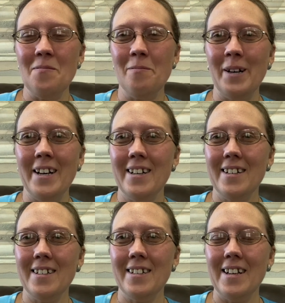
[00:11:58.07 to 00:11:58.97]
But
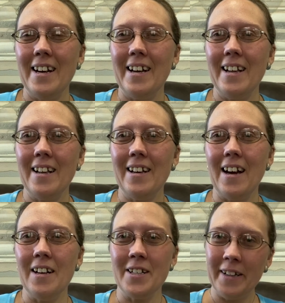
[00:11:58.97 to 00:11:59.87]
until